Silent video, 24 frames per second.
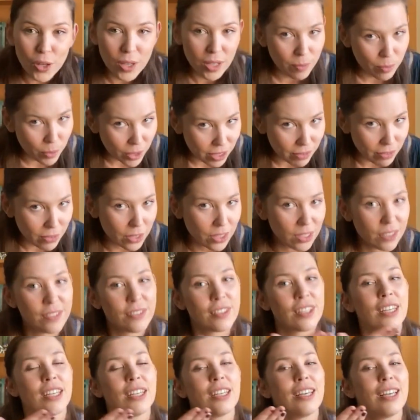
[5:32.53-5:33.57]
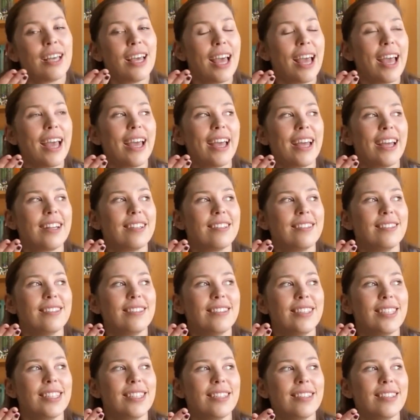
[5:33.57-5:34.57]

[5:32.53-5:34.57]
in previews and